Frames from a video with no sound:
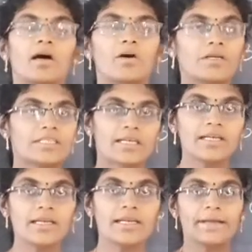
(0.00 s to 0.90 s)
Okay
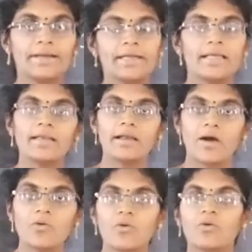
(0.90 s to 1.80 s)
children, till
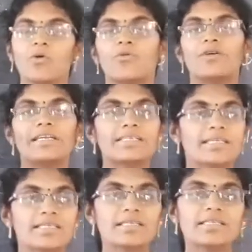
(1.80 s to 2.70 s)
now we
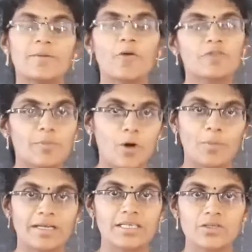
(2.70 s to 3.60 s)
discussed some of the
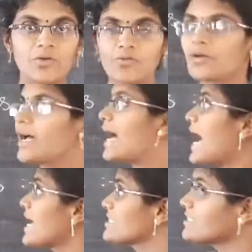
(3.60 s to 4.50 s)
properties of
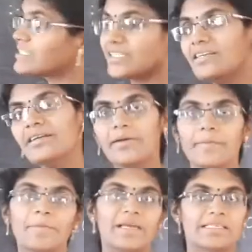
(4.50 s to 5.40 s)
acids and
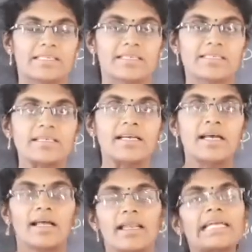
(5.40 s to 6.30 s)
bases.
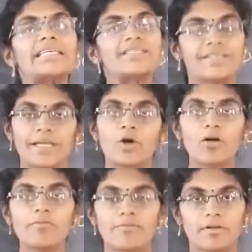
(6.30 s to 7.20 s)
Let us
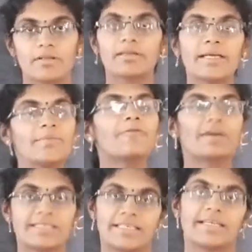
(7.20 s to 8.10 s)
recall them
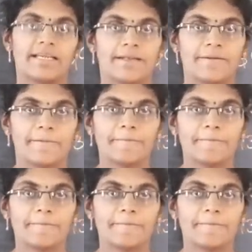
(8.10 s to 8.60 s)
once again.